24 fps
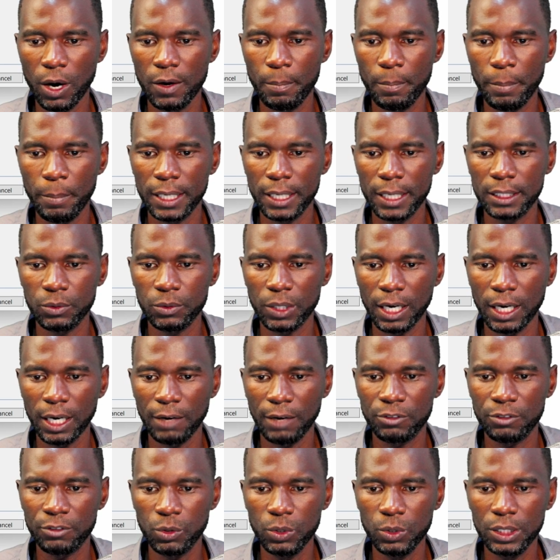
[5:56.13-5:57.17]
but we have
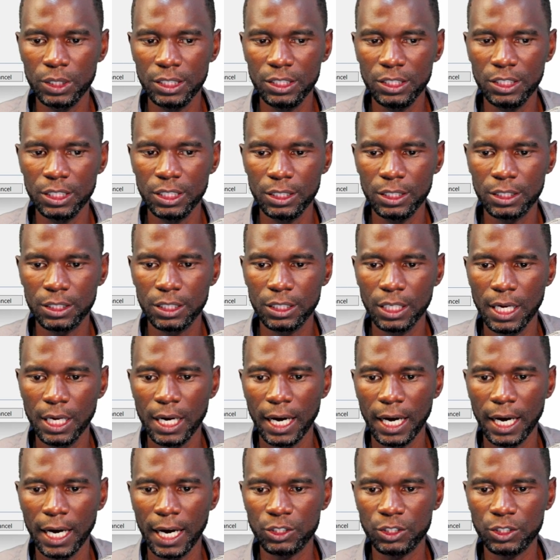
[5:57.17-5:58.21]
two digits
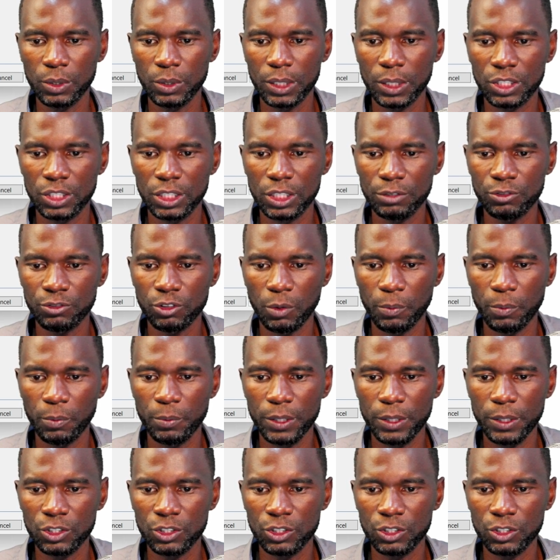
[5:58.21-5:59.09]
as you can see from here,